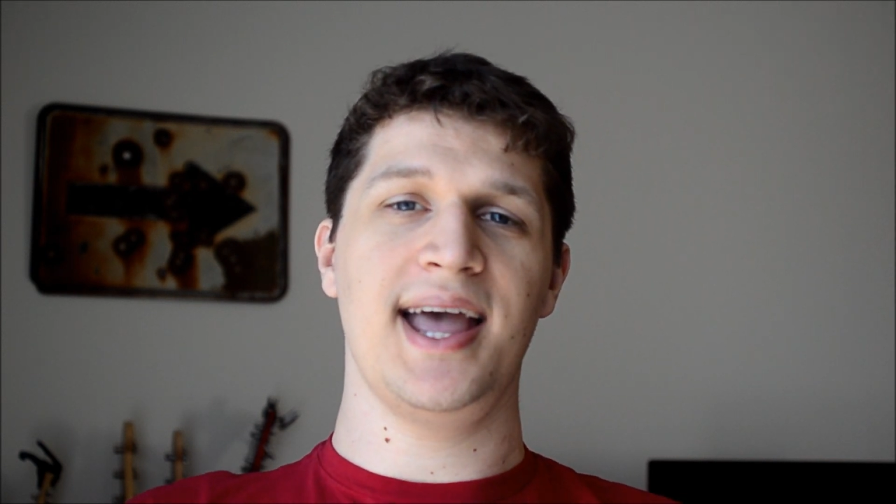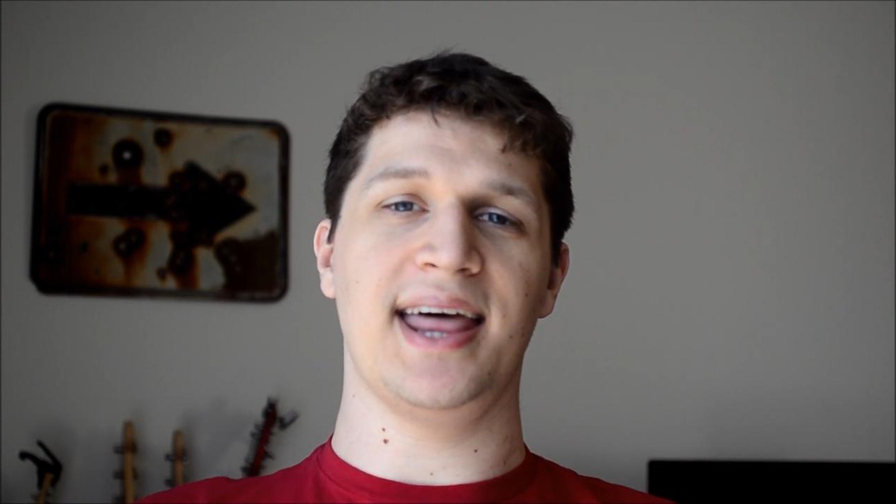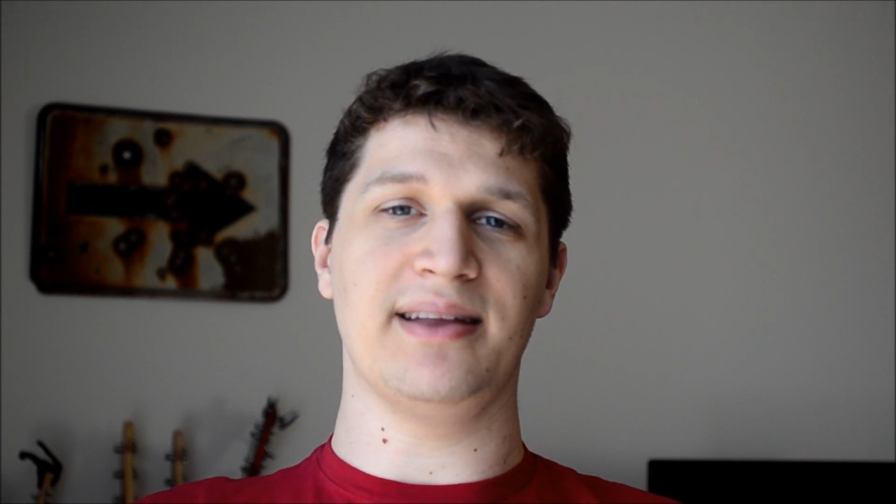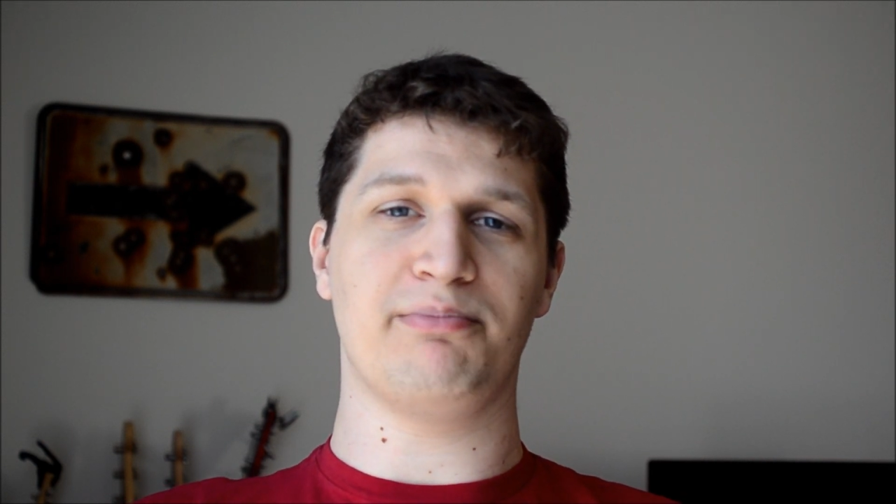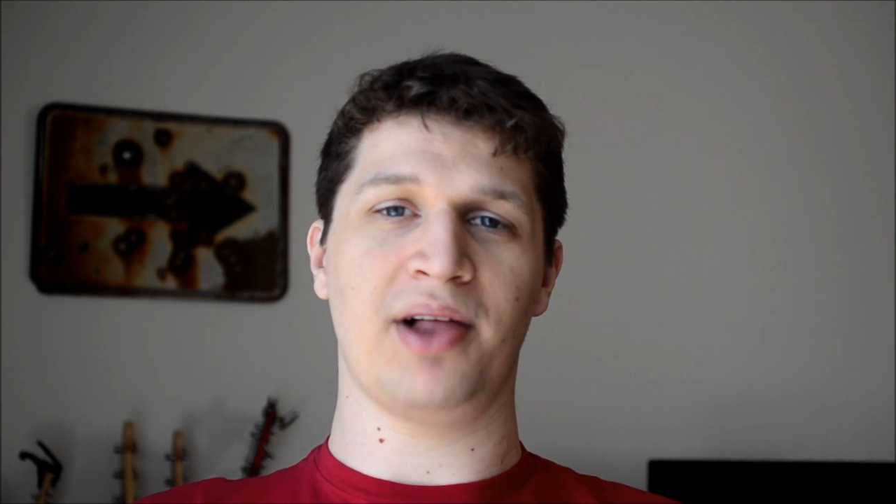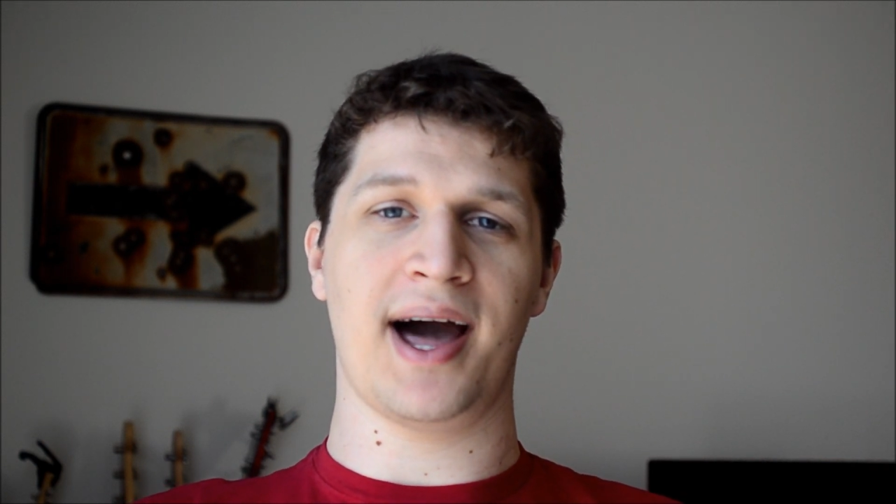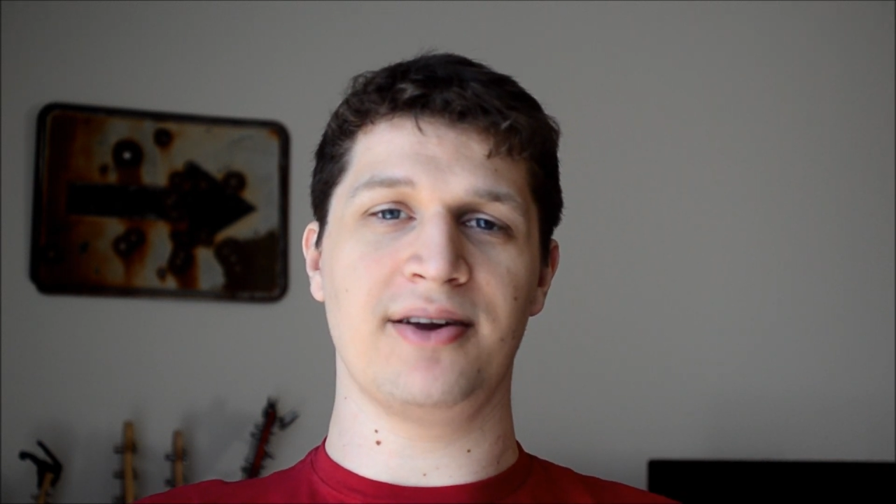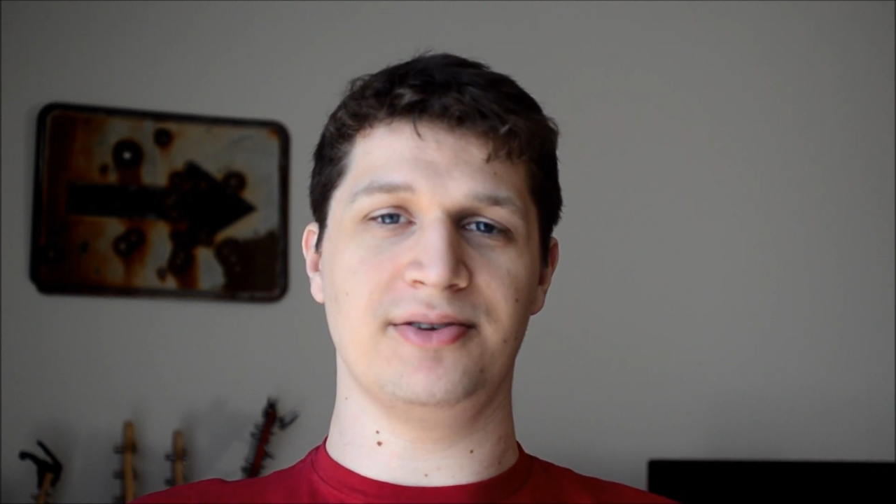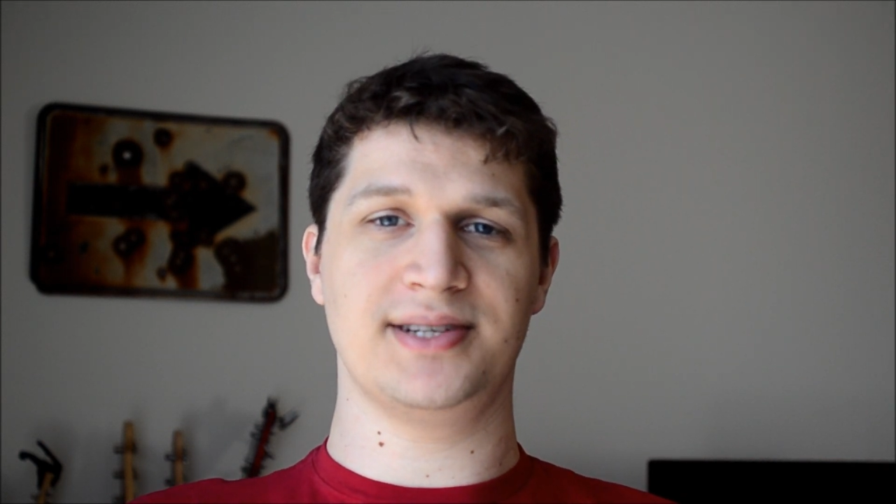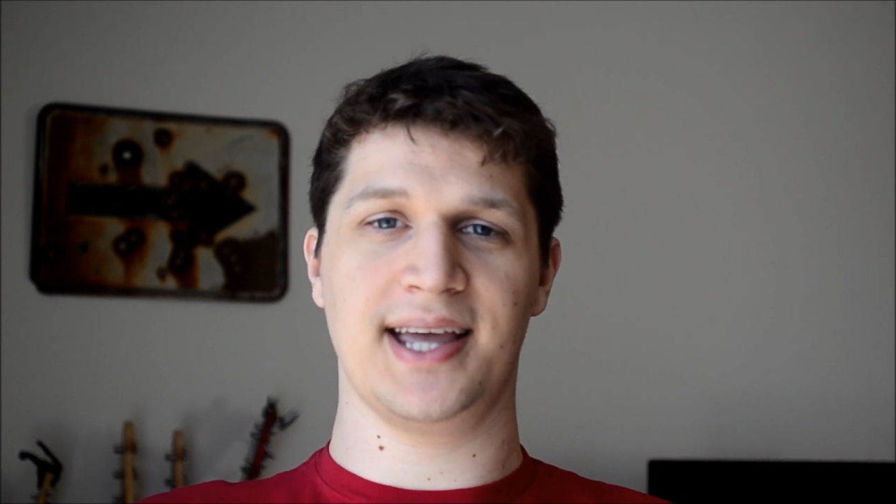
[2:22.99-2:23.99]
and the
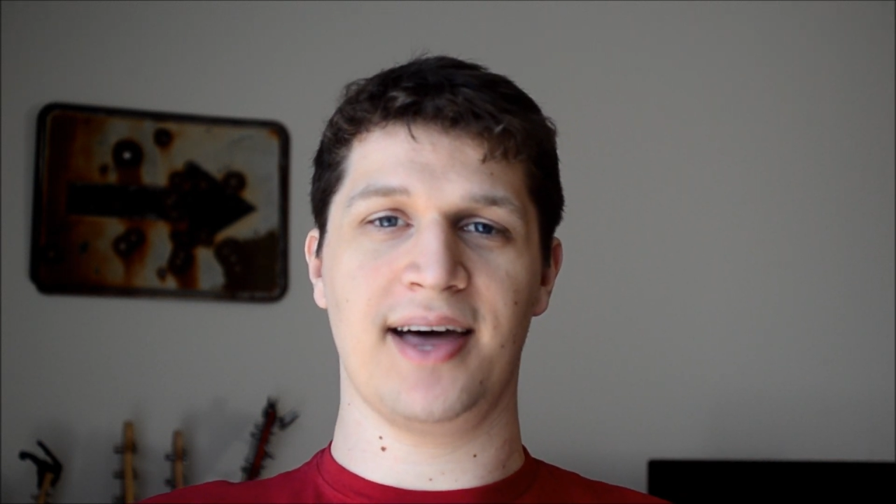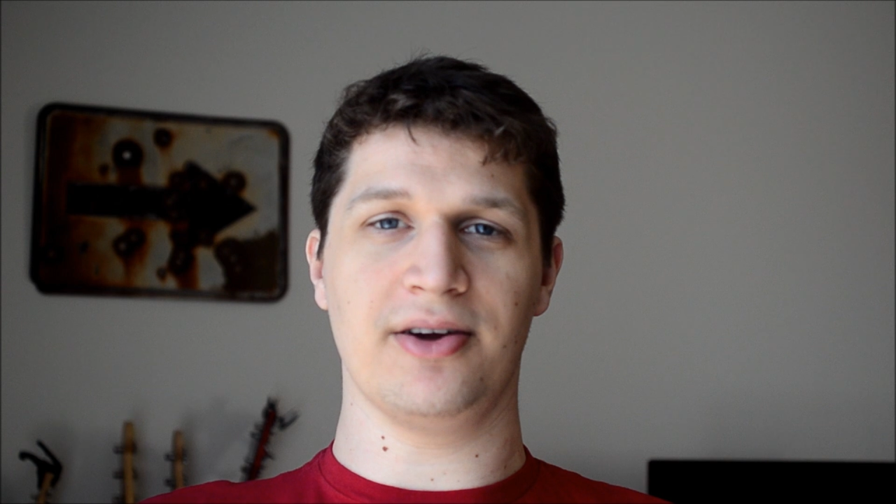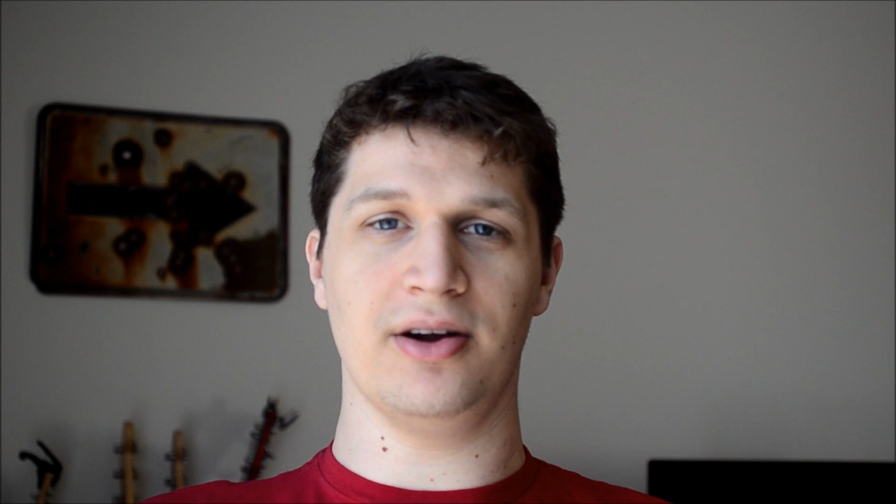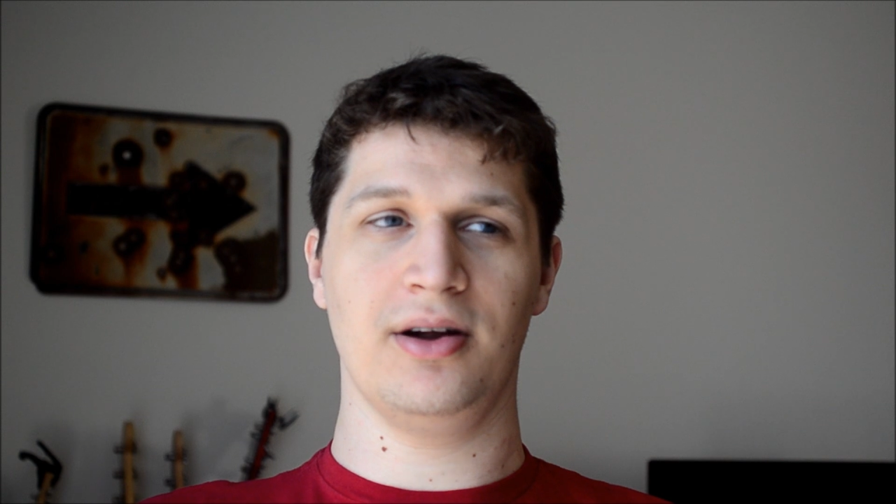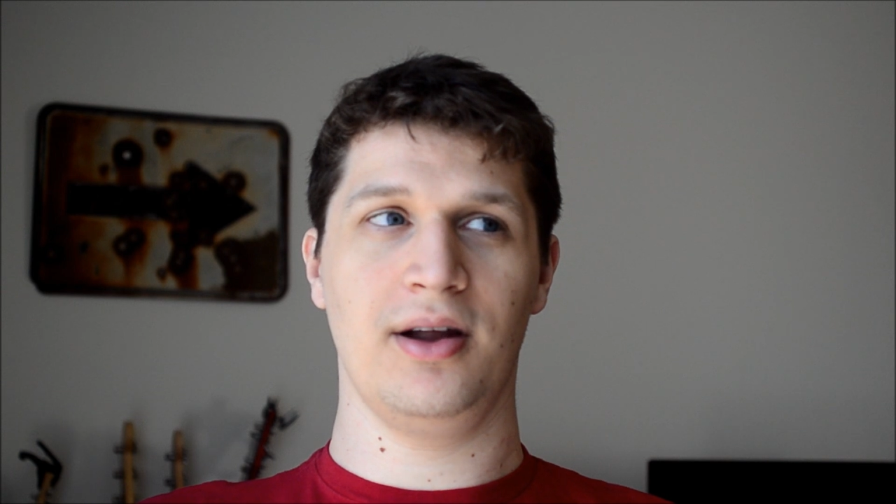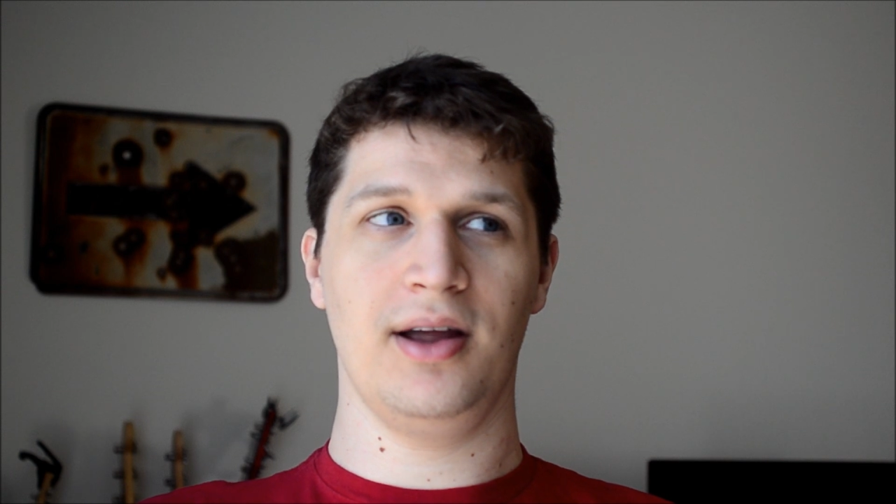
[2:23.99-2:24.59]
platter together,